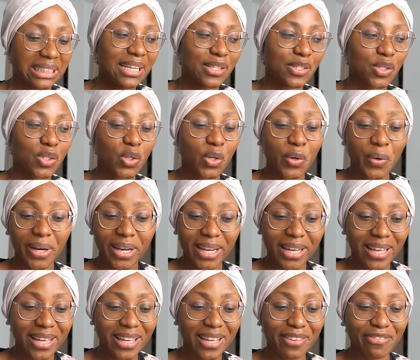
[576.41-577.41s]
Sorry
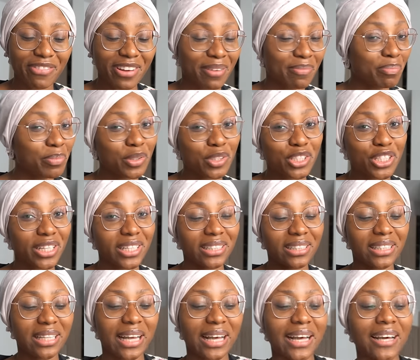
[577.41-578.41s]
if I butchered
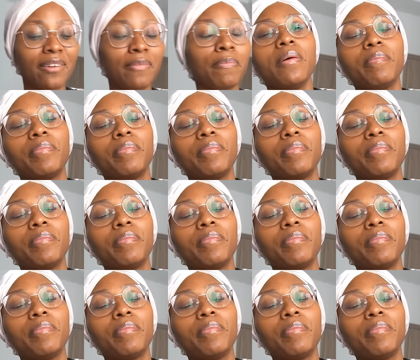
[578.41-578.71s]
that.